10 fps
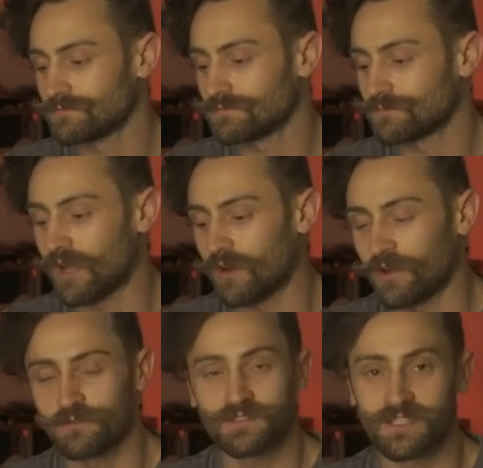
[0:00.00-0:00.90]
wow, I
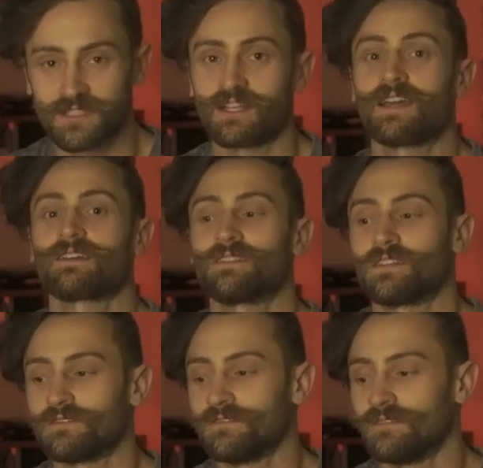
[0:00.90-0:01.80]
was
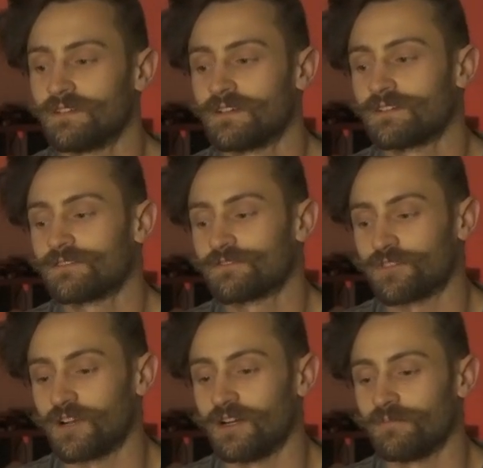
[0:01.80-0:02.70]
disconnected
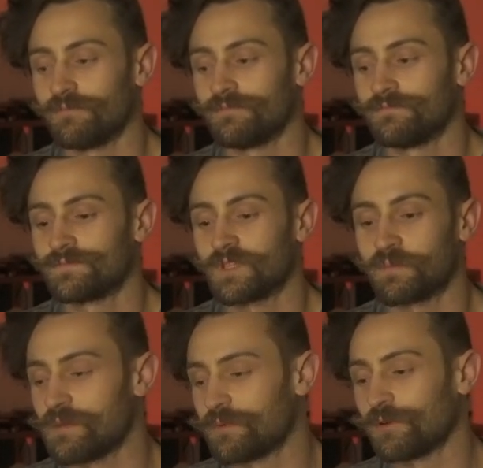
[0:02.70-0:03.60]
from the
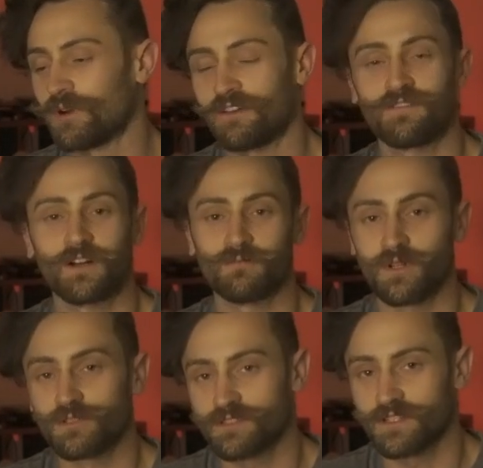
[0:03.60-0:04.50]
people who I felt
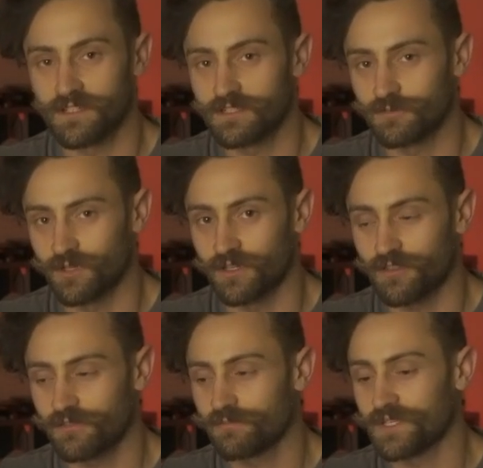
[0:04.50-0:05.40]
most at ease
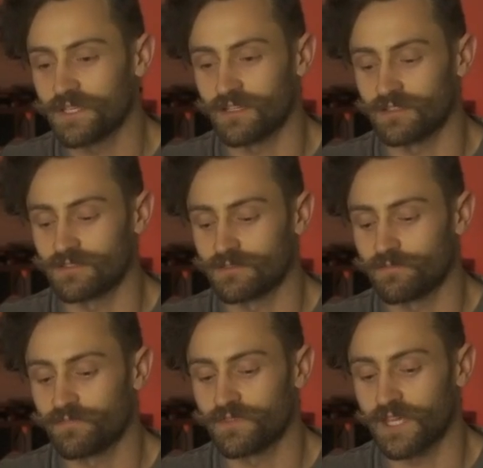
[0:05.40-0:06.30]
with, because
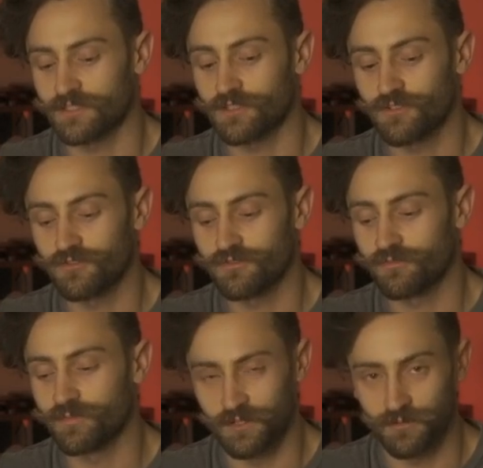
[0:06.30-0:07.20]
that's who you've
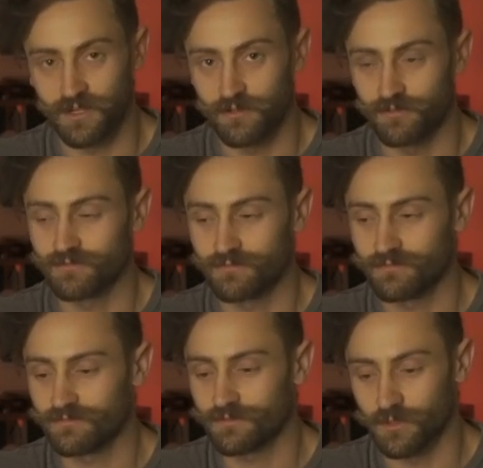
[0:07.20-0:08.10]
been around
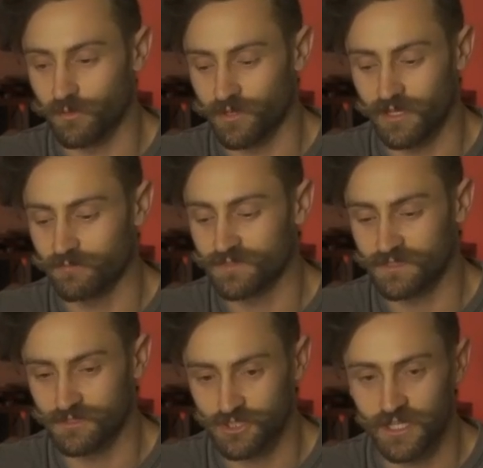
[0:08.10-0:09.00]
growing up
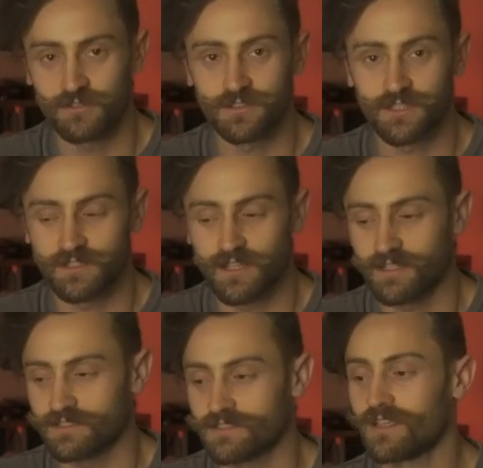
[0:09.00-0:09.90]
since childhood. And
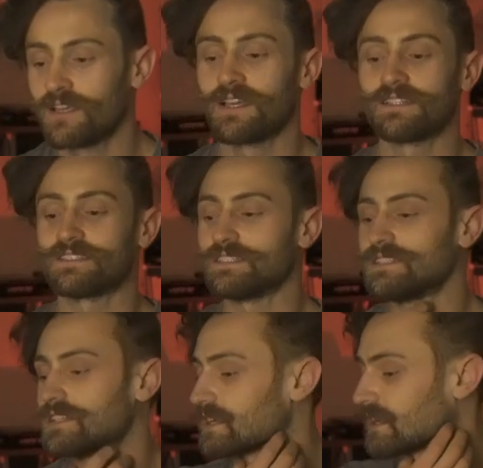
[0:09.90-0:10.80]
it's it's easy
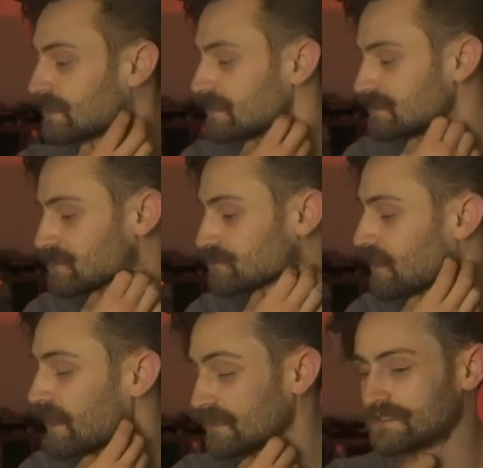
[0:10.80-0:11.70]
to kind of get
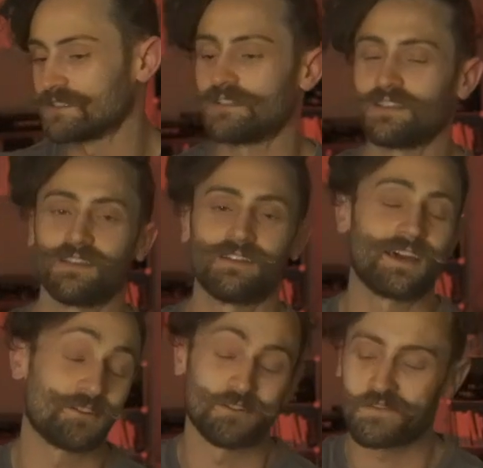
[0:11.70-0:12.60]
distracted. And I
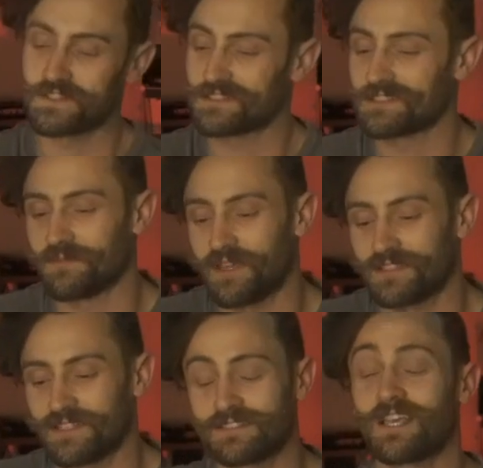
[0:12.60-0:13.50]
don't know if this is going to make
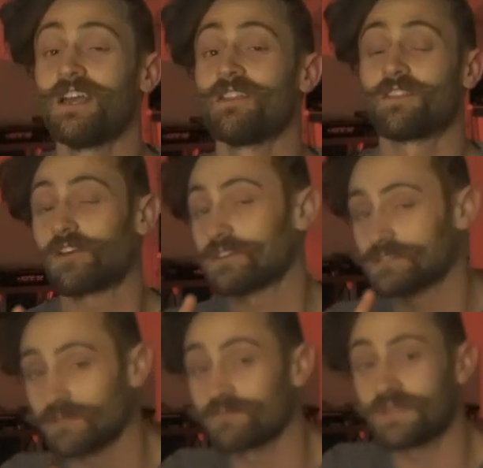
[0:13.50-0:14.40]
sense. There are
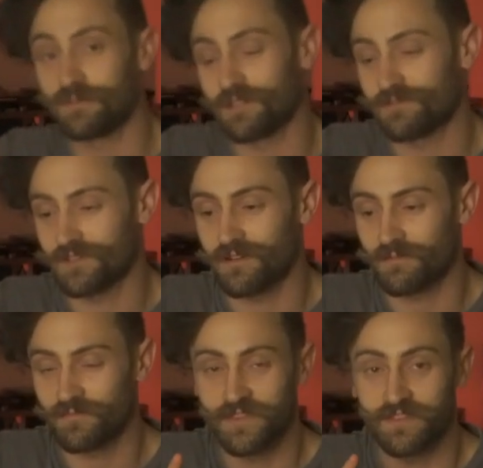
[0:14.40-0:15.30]
some people out there
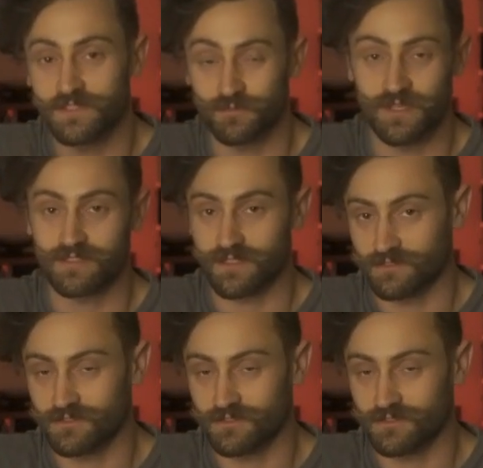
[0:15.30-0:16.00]
that this will make sense